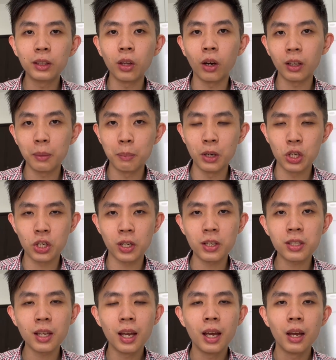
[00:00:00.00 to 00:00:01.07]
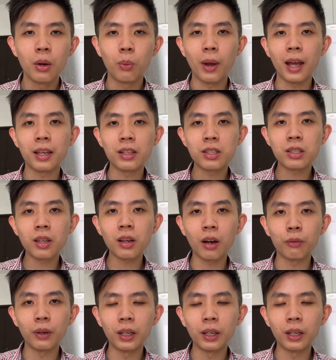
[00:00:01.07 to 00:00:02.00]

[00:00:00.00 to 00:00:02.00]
dollar merchants, where instead of